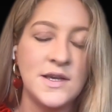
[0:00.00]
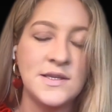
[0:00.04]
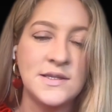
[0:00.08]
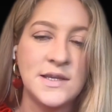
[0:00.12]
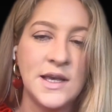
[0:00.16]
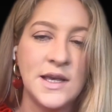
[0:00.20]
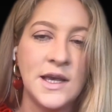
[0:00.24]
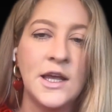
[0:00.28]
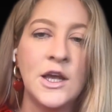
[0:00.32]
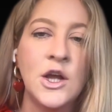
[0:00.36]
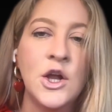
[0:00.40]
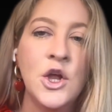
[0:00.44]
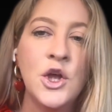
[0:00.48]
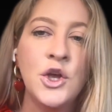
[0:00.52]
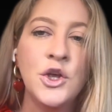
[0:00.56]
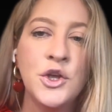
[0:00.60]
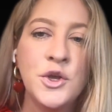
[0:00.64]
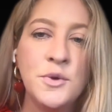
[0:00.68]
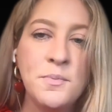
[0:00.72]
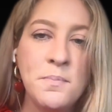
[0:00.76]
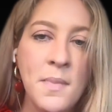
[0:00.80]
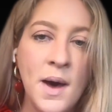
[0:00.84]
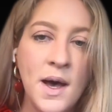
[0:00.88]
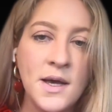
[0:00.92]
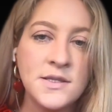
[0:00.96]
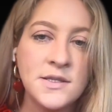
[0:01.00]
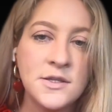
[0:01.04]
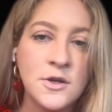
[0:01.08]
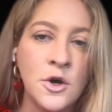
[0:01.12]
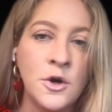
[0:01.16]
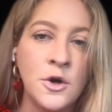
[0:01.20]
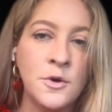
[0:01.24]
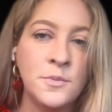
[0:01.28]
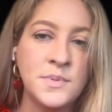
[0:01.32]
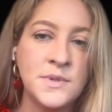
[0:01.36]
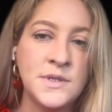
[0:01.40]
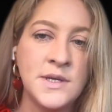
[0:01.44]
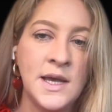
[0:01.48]
racing. You must
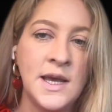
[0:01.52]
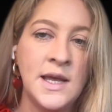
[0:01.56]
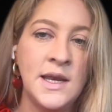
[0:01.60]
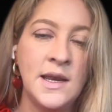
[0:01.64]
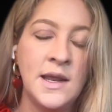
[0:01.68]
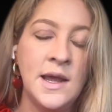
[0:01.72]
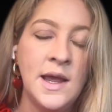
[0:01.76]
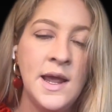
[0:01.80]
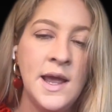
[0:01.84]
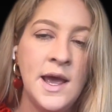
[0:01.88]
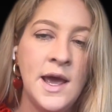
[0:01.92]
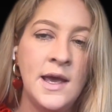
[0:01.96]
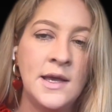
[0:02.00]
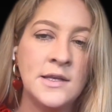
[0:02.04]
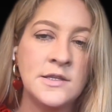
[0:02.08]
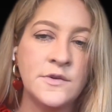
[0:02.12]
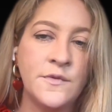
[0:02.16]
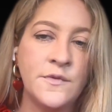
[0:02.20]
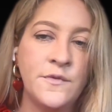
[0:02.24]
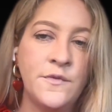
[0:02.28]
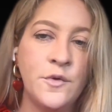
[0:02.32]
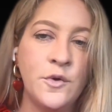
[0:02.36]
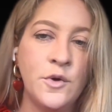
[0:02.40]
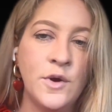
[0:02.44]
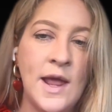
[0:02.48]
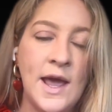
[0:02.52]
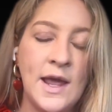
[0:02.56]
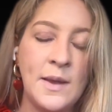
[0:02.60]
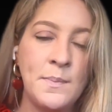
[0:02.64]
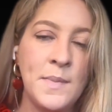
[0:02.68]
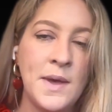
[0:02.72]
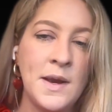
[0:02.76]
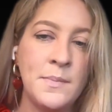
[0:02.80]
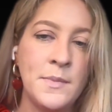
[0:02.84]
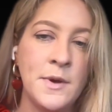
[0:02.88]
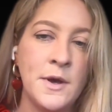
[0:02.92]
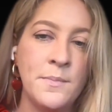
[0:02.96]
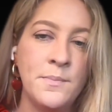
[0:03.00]
opt in. It's a 4-leg
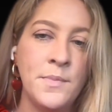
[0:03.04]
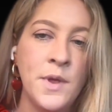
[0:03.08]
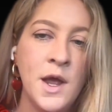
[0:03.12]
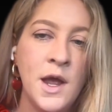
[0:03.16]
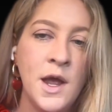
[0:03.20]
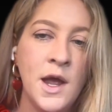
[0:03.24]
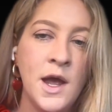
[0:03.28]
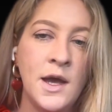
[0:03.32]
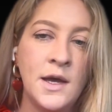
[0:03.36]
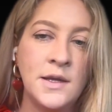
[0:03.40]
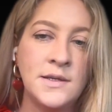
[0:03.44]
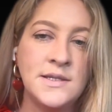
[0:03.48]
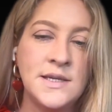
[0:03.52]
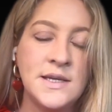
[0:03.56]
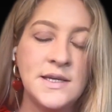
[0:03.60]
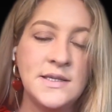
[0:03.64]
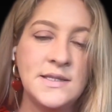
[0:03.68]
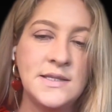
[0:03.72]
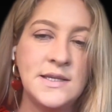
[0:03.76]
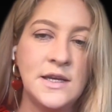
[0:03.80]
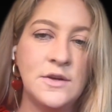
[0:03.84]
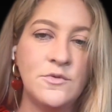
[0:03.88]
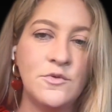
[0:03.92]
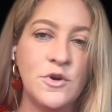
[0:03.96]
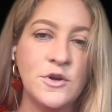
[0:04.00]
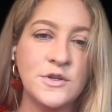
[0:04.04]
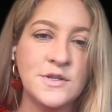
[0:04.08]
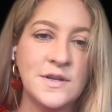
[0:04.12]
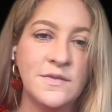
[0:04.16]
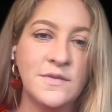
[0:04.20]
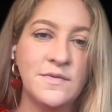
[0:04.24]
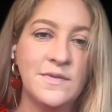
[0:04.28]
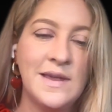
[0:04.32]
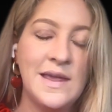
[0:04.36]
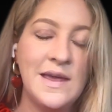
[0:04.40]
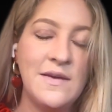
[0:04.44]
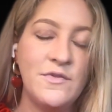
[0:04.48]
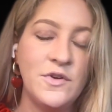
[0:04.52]
minimum. TC and Ross
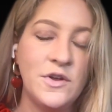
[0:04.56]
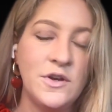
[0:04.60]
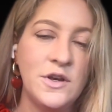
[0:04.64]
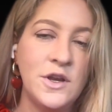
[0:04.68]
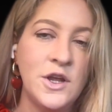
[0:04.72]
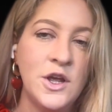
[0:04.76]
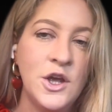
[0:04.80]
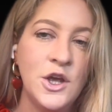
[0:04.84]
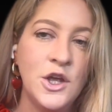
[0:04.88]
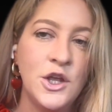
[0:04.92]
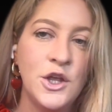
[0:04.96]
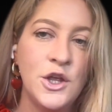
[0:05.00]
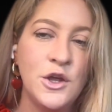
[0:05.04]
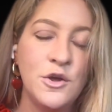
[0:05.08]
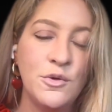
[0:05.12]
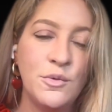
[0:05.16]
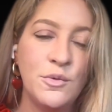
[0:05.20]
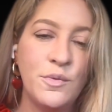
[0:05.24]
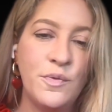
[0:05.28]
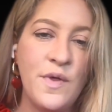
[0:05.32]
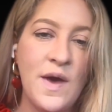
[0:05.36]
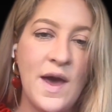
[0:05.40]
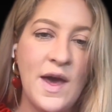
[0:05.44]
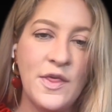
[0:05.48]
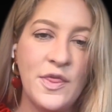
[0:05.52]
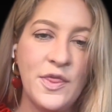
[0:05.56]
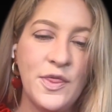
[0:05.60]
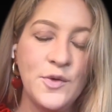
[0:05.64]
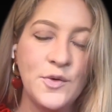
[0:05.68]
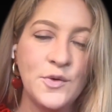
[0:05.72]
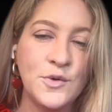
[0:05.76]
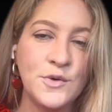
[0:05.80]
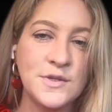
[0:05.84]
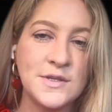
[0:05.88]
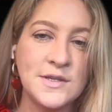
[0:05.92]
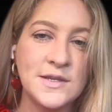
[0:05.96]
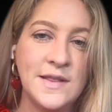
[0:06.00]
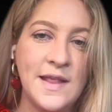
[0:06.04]
have given you their
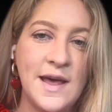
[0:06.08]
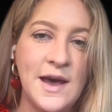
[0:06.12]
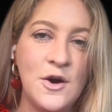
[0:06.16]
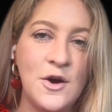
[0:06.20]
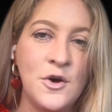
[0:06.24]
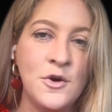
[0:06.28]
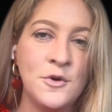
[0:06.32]
thoughts and their